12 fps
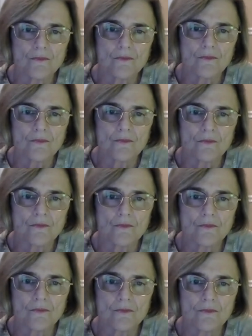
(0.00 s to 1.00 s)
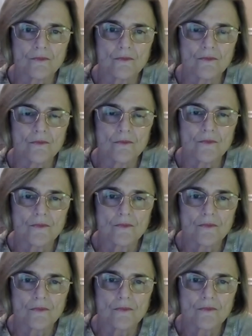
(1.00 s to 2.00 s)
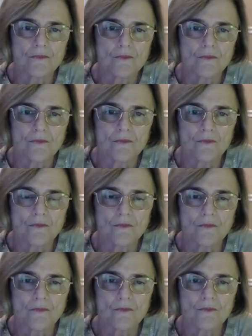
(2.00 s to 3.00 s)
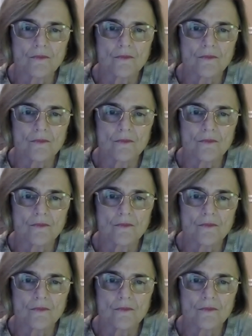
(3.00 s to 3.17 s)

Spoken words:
(not speaking)